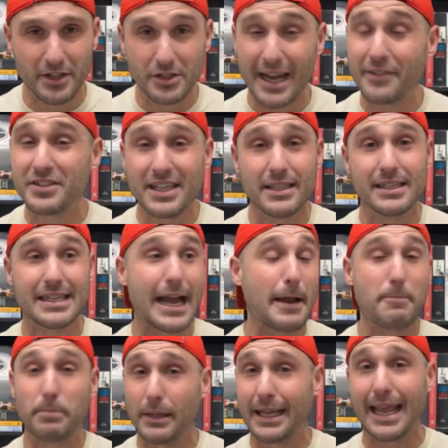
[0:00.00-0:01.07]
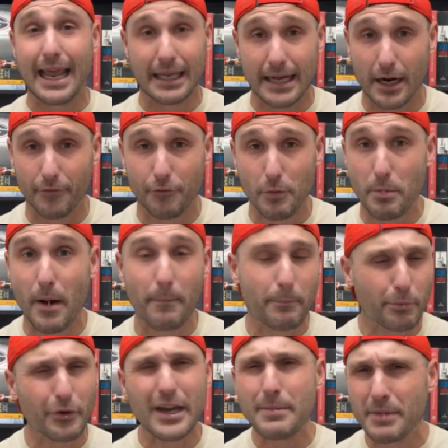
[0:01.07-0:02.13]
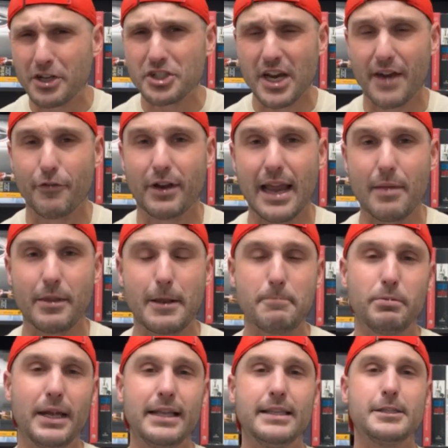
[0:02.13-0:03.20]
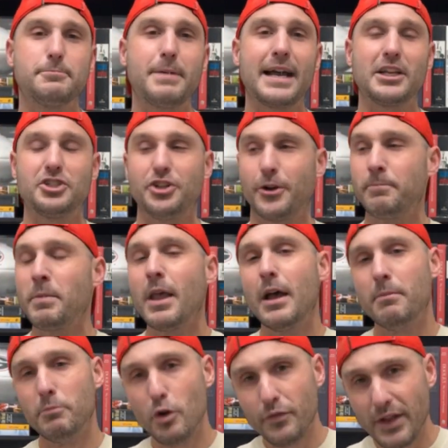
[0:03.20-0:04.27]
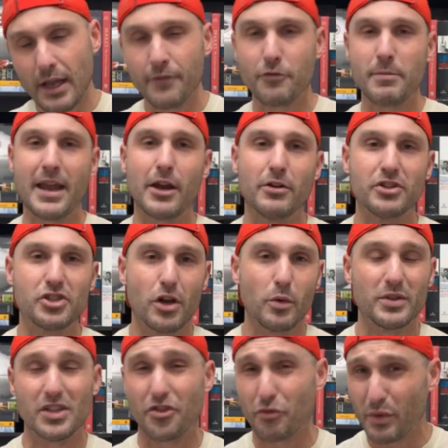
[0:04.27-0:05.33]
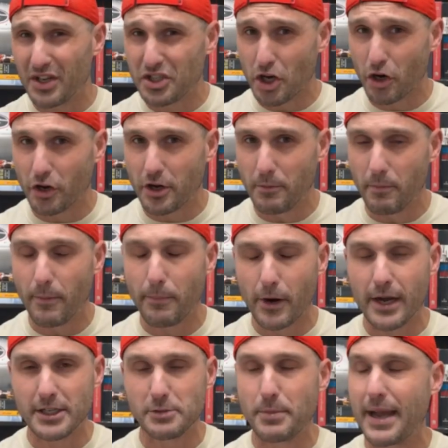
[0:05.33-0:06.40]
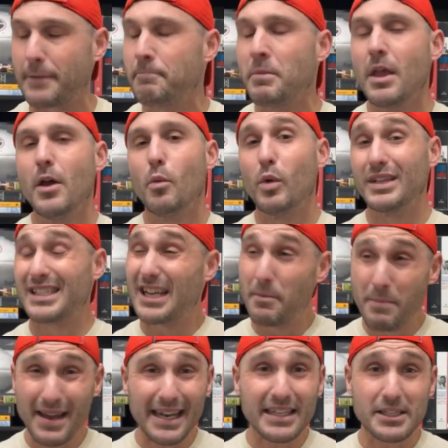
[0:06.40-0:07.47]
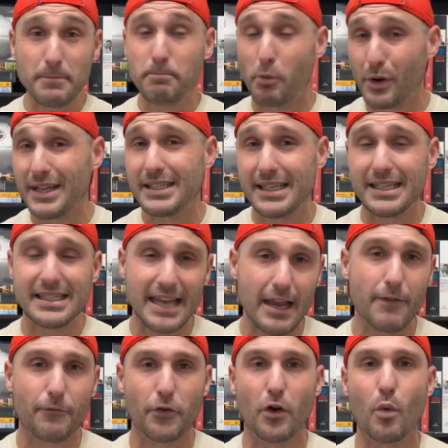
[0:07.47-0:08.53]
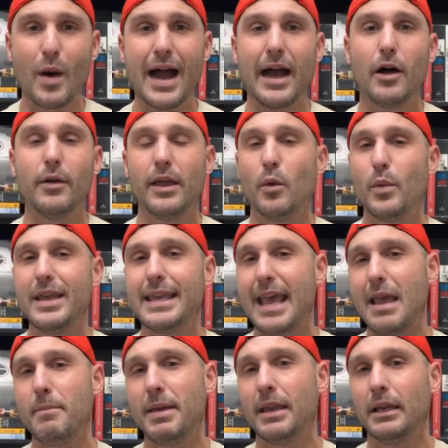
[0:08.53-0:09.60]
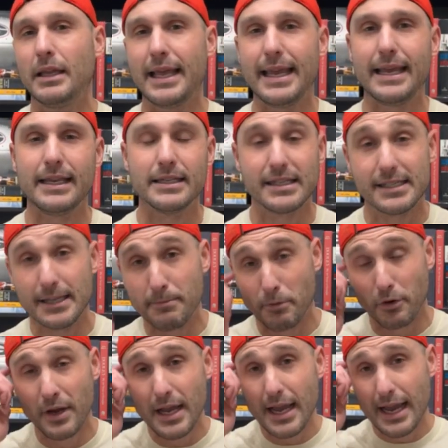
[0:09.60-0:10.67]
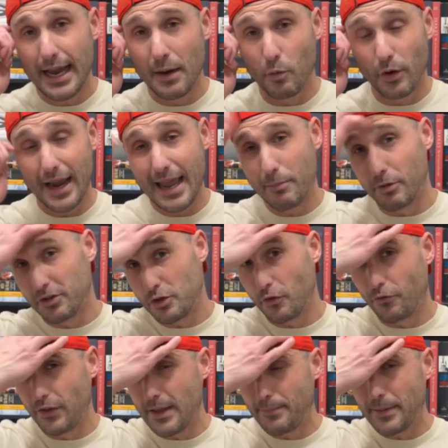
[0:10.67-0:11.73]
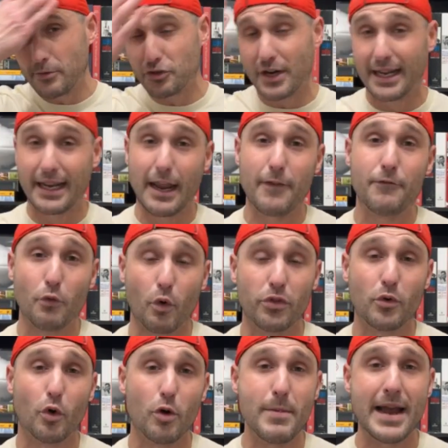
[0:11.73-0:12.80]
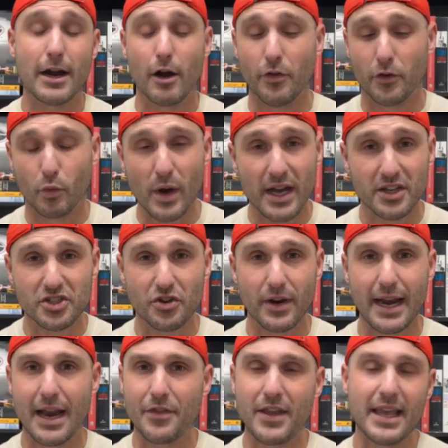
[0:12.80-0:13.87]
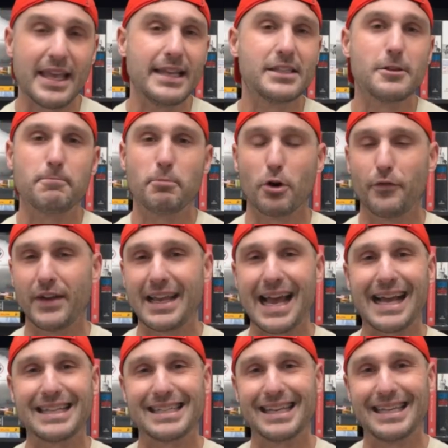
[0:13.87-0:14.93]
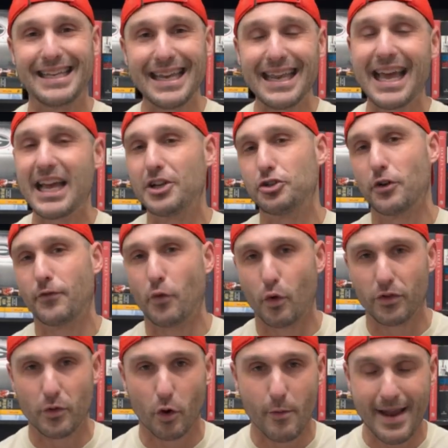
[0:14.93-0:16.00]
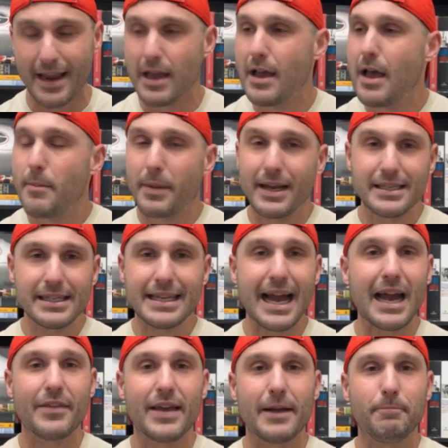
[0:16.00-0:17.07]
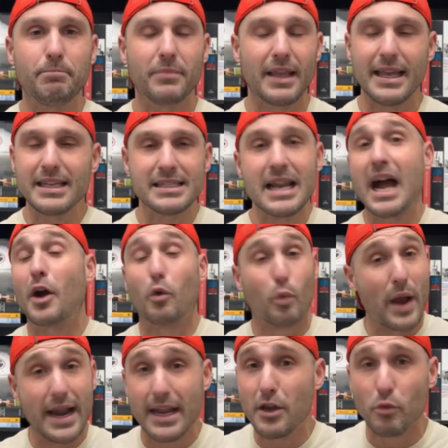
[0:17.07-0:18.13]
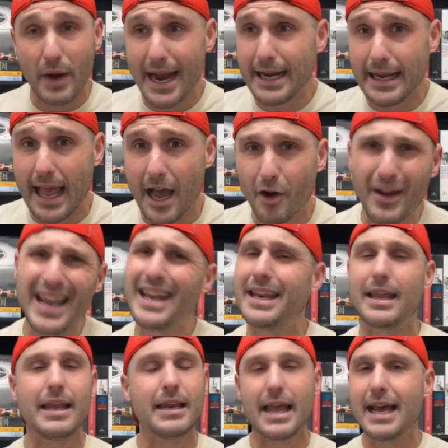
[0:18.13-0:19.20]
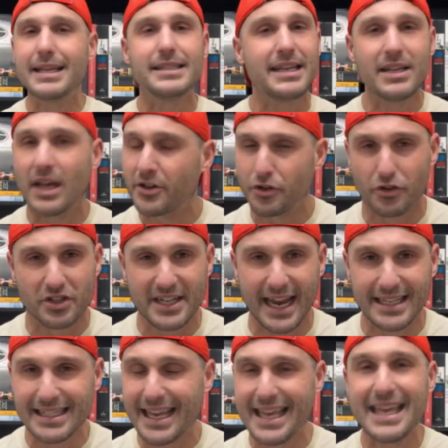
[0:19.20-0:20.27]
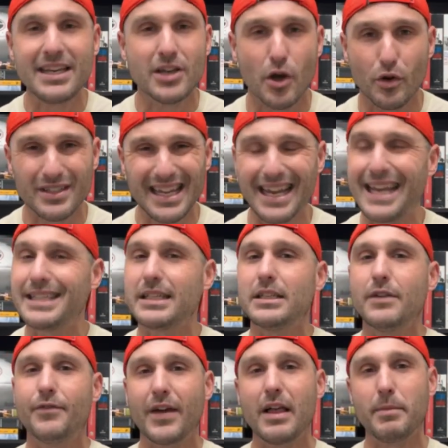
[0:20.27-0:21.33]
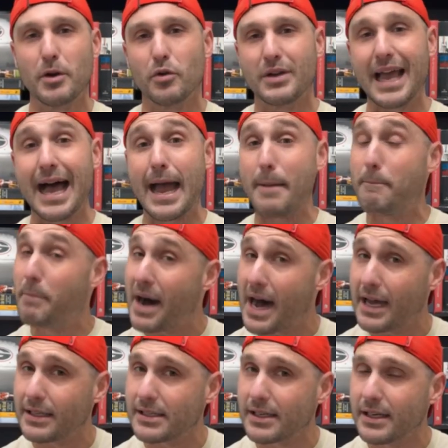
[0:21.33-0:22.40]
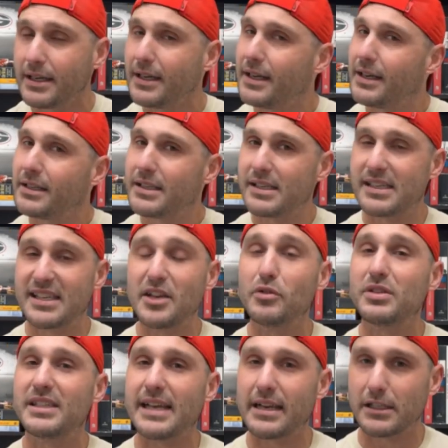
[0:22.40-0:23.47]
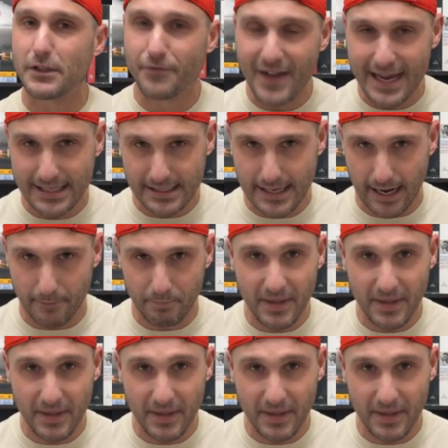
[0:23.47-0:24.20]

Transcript: So I've seen this guy play a lot of football, pretty much every game that he played this past year. Moved in from Arizona, was a 3-star prospect, was committed to Boise State for a while, and we came in late in December and were able to flip him, trying to get a 4th quarterback on the roster. And I think he's the perfect guy to get as your 4th quarterback. He's a guy that he's not ready right now, and Hezi understands that. He knows that he's a developmental guy, but the skill set is fascinating.